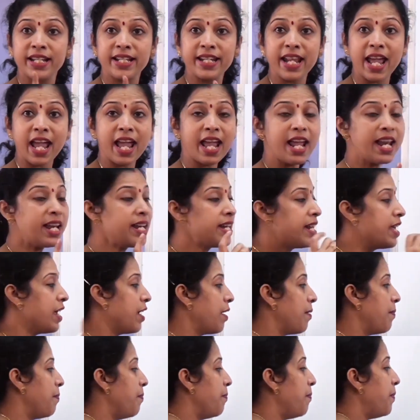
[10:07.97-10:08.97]
10
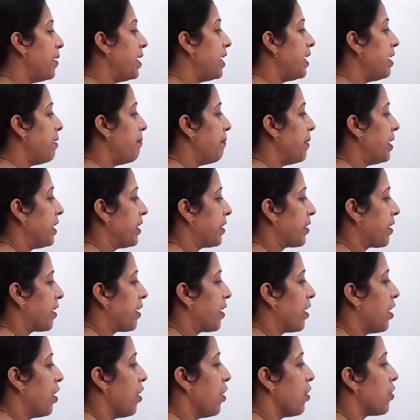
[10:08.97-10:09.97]
millimeter.